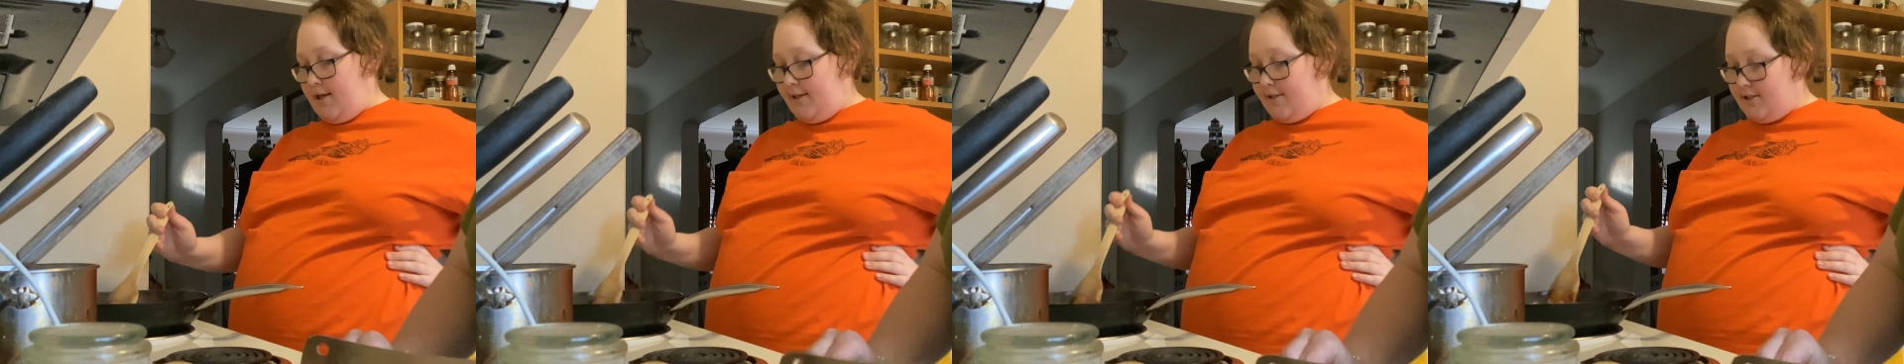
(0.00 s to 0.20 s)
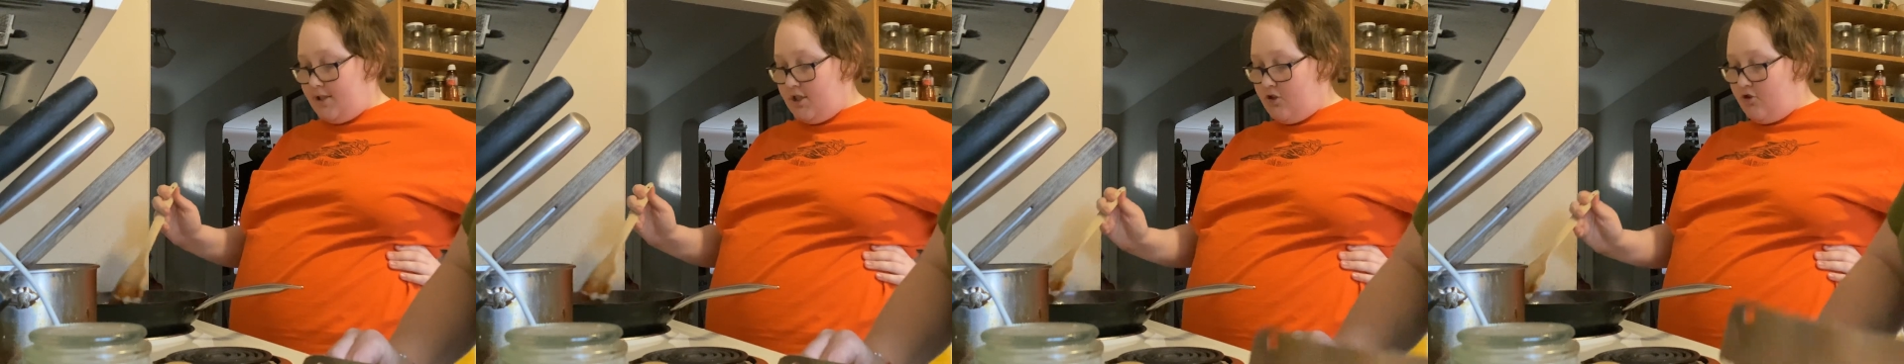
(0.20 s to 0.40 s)

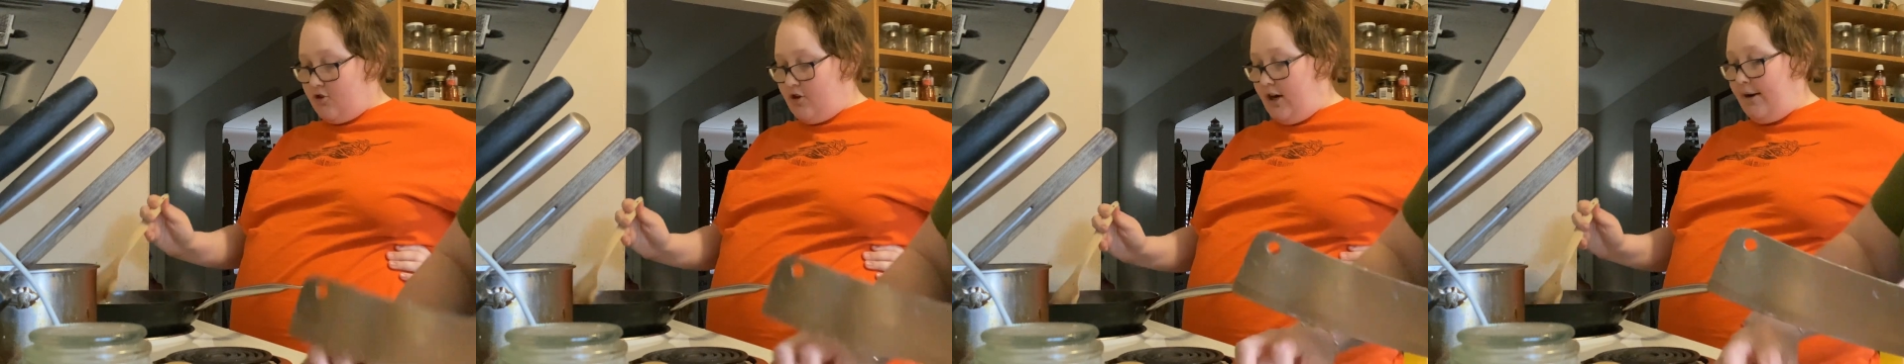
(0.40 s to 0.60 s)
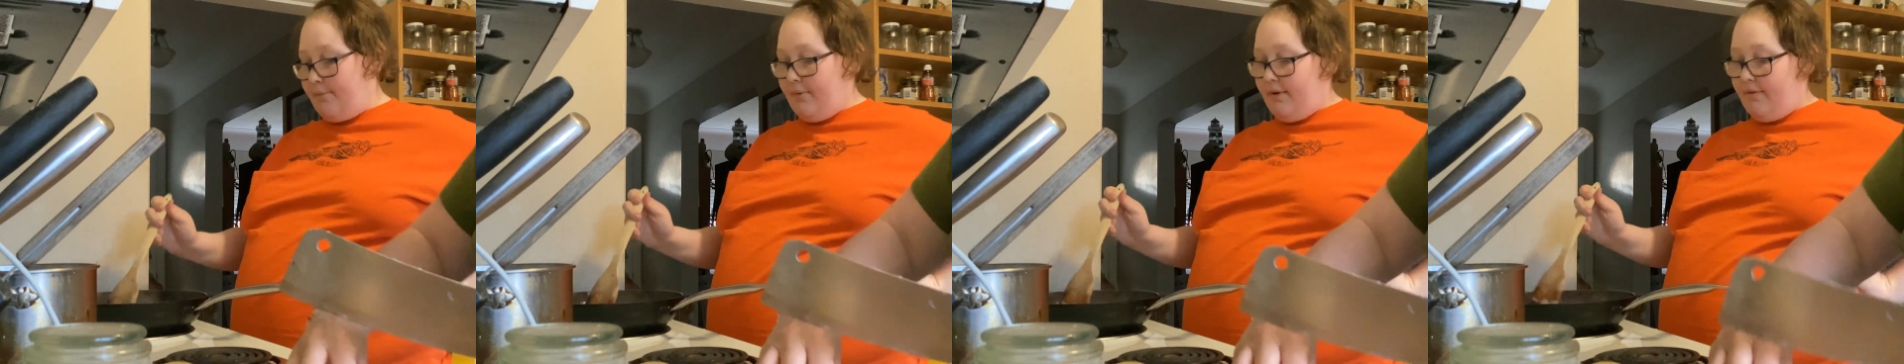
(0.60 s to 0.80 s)

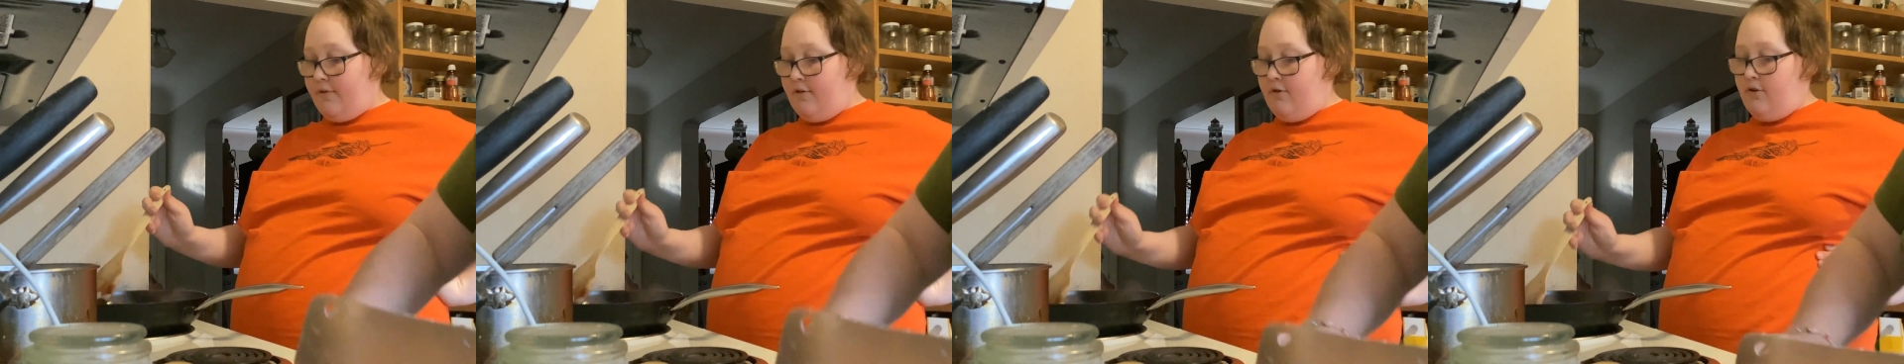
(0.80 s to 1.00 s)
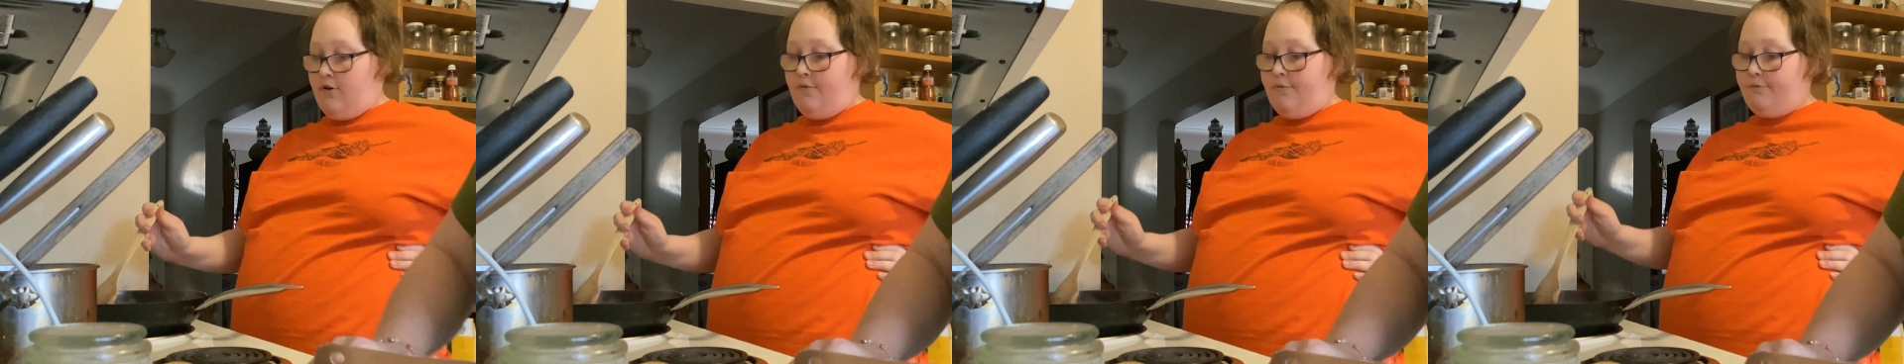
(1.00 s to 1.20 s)
Instagram if
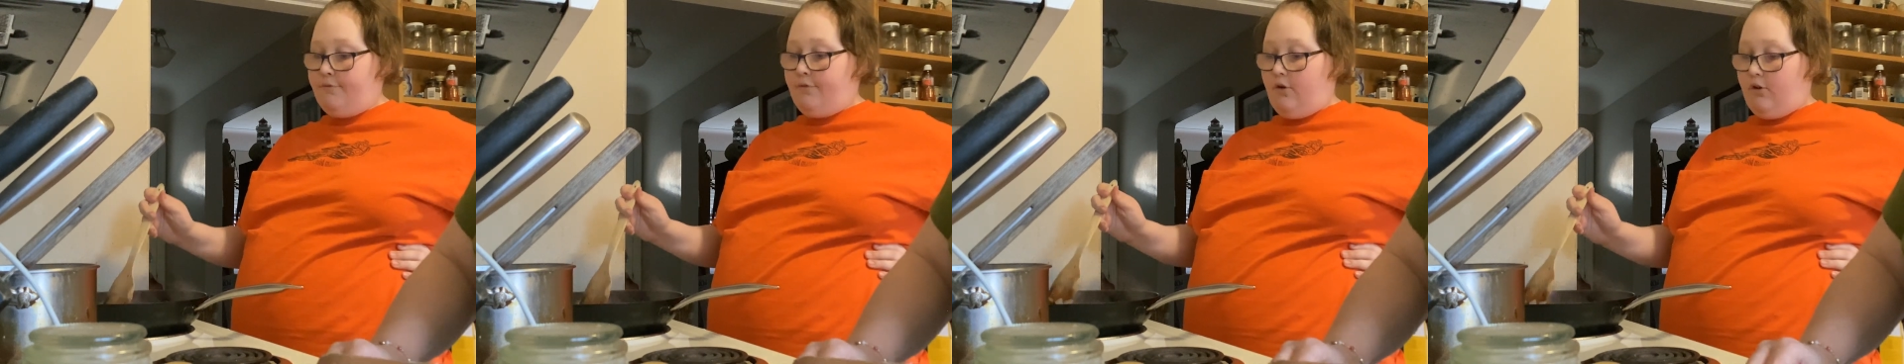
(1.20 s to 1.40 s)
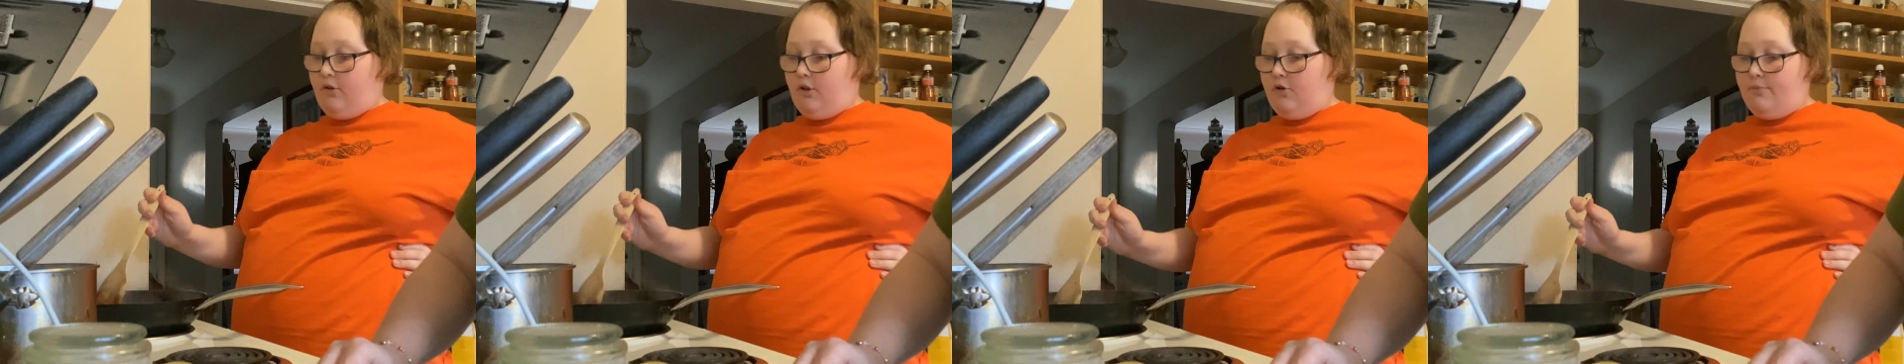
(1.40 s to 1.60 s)
you don't
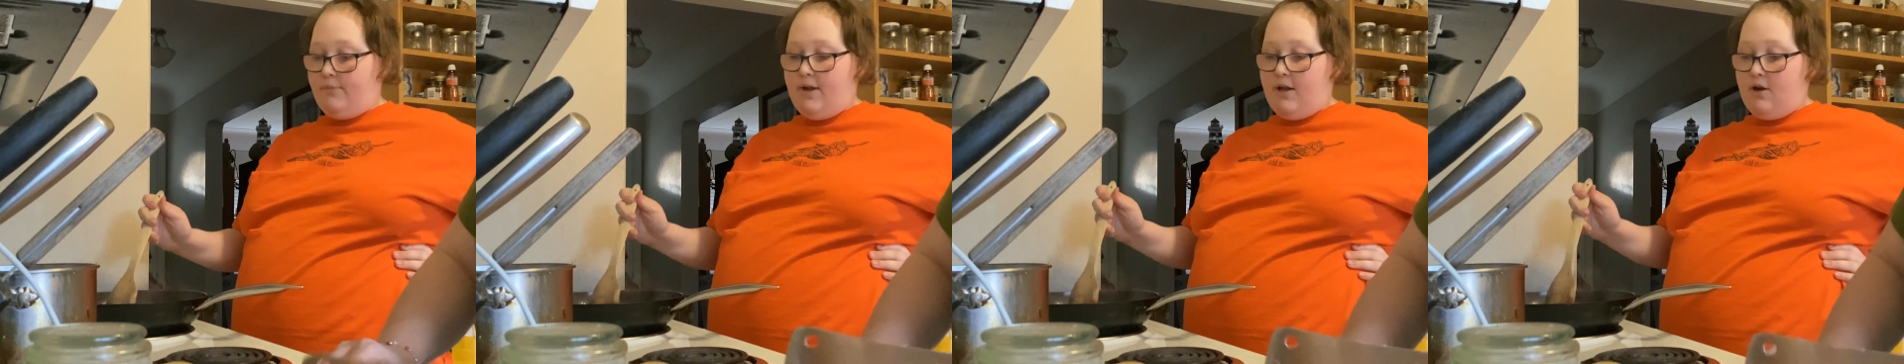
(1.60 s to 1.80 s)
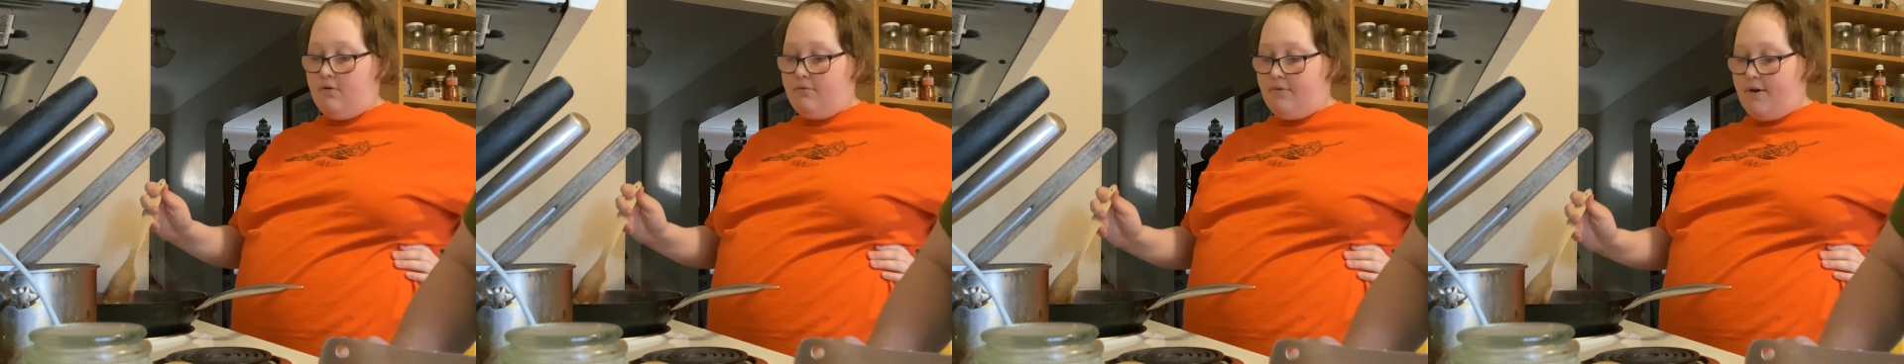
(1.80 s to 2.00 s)
follow
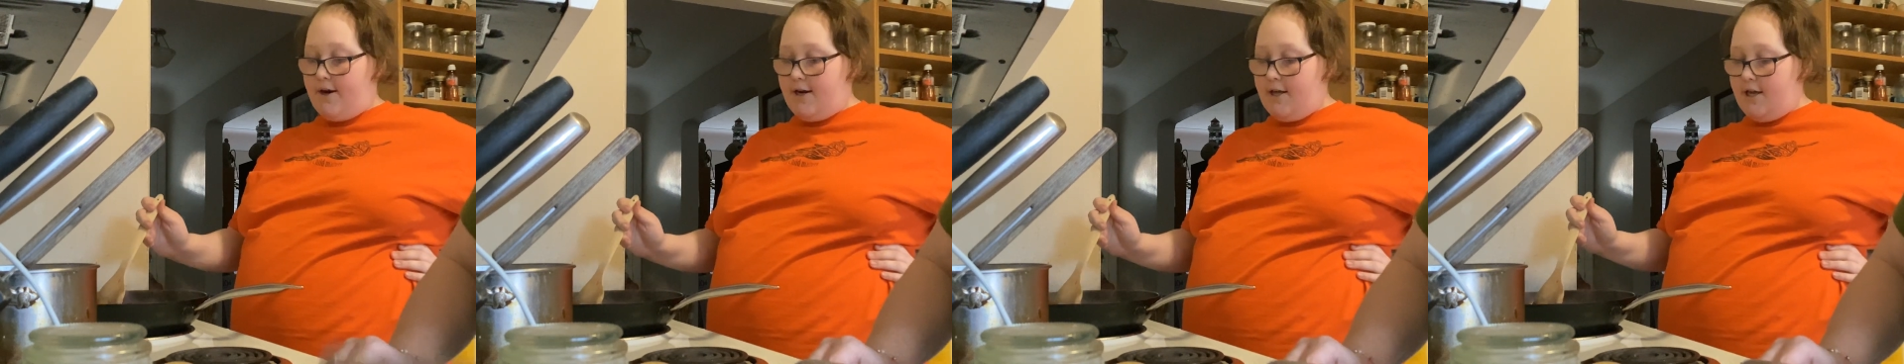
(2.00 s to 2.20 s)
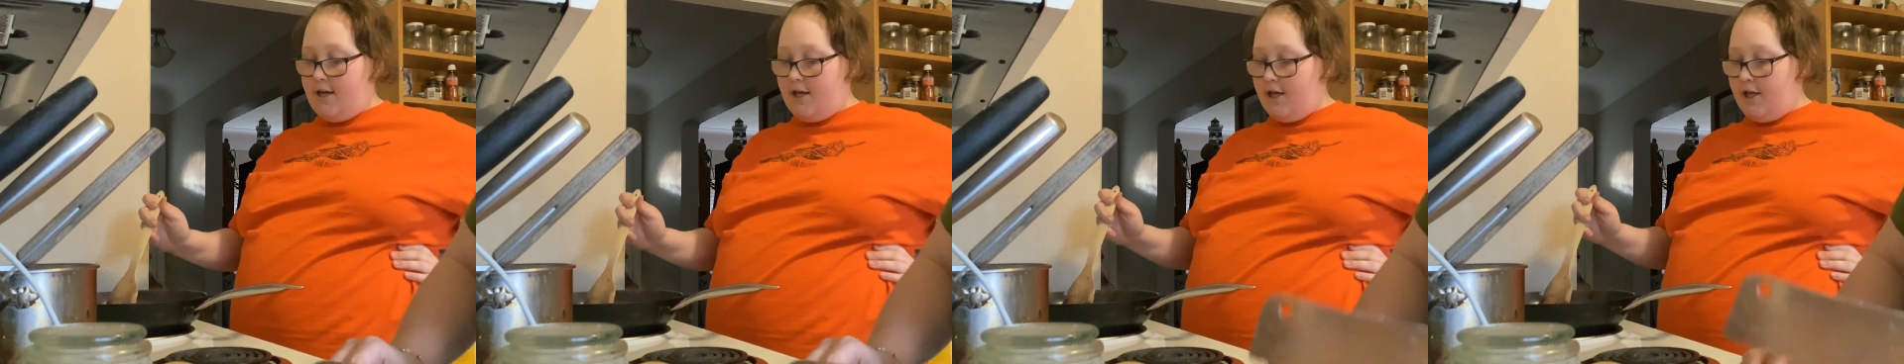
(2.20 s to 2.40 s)
me already.